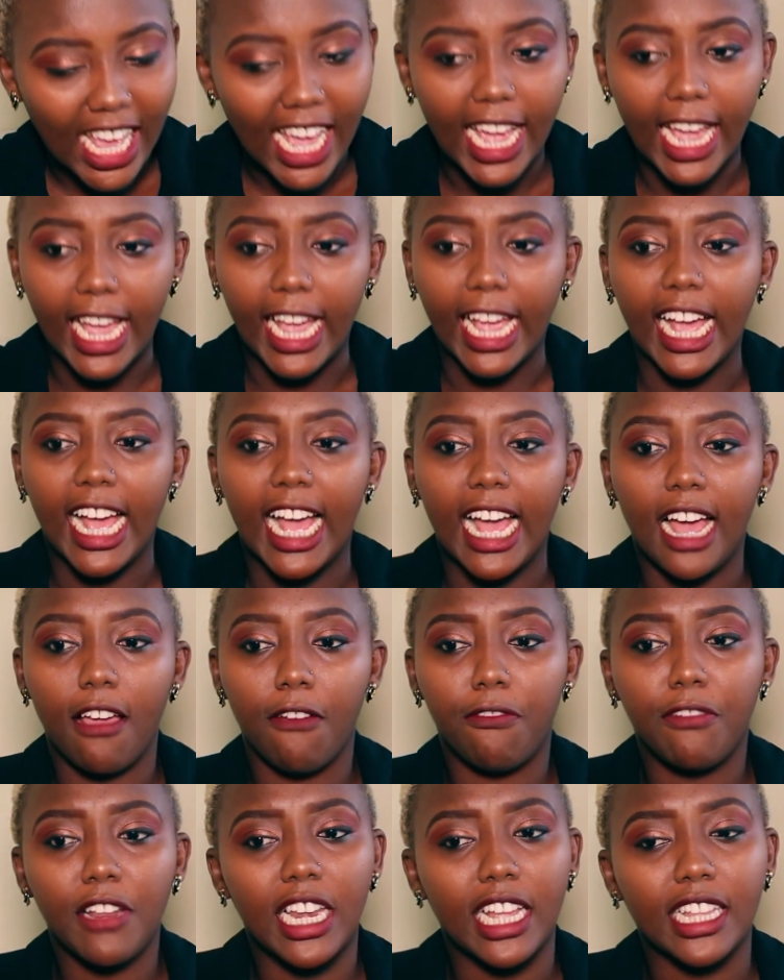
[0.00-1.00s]
I,
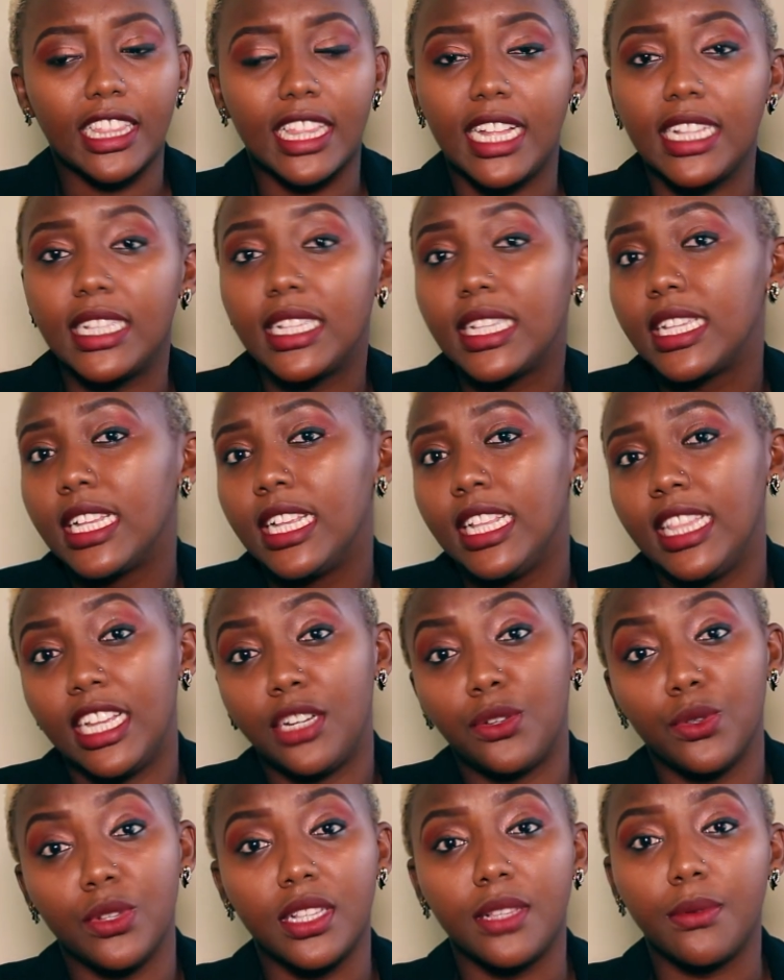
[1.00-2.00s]
I feel like that
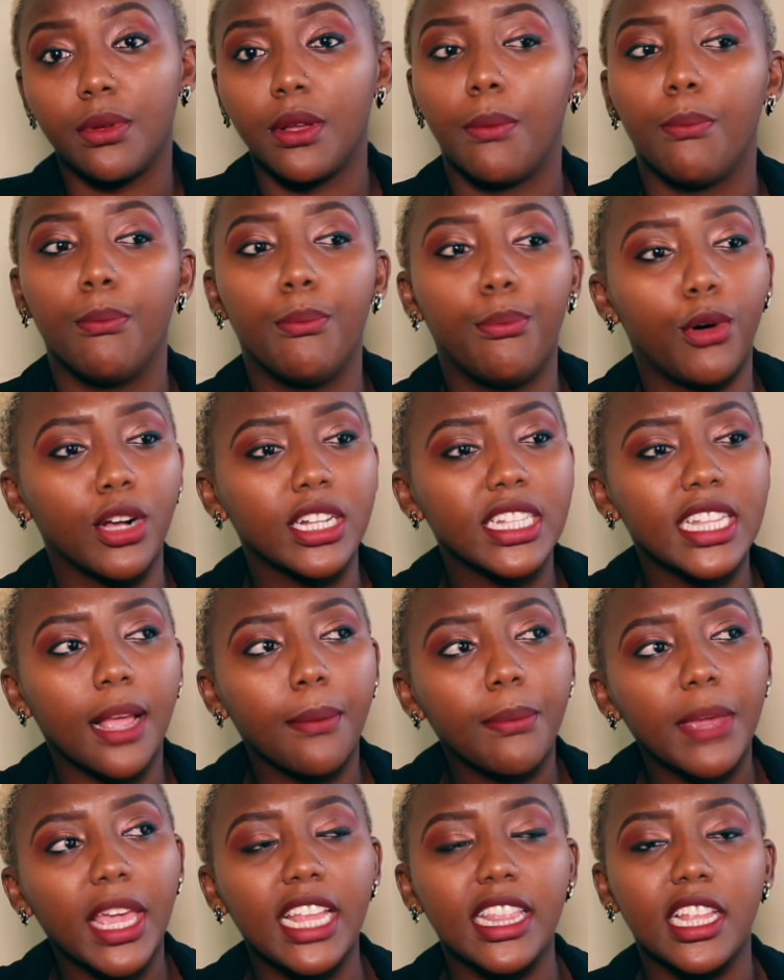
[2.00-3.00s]
that was
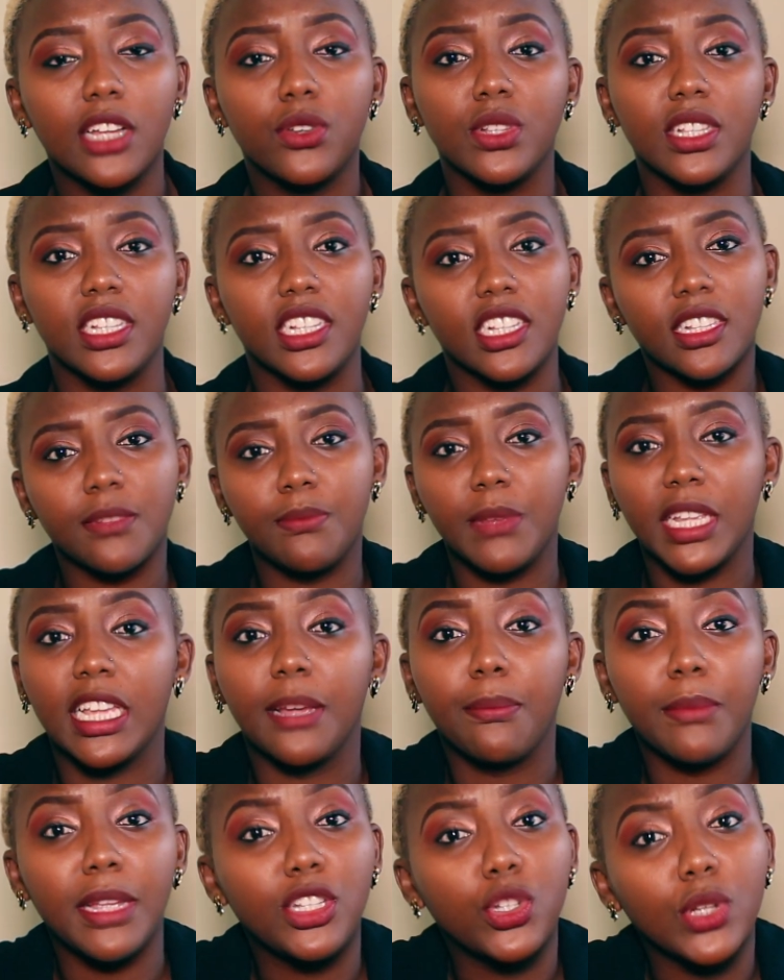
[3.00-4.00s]
boxing me and that was just
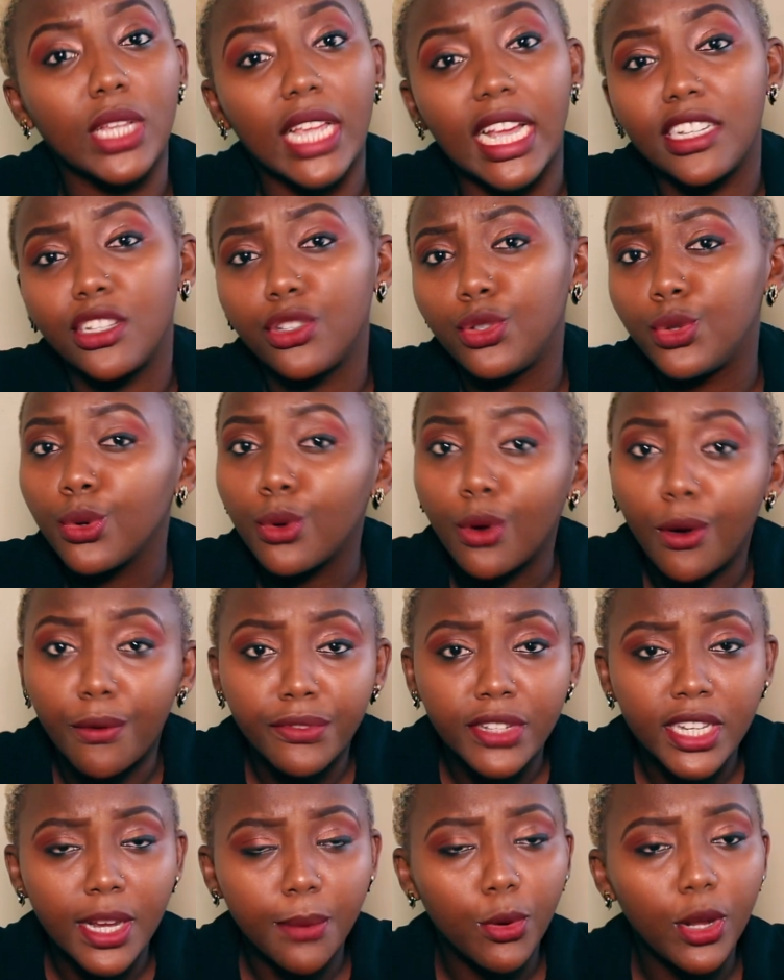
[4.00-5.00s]
making for me to get too
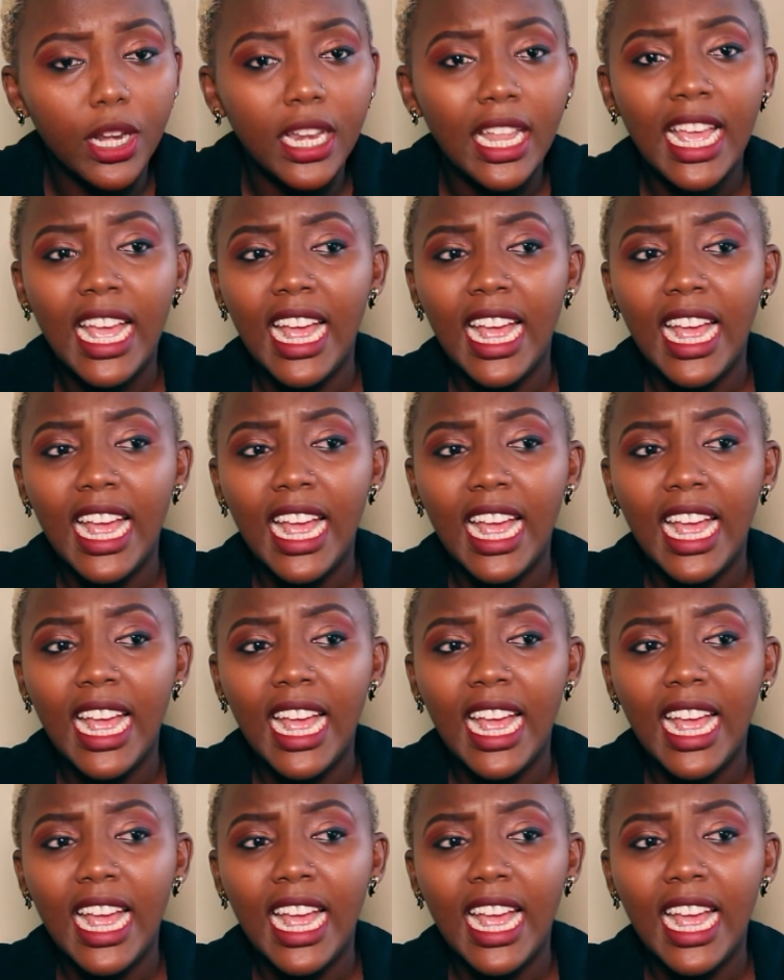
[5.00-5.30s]
comfortable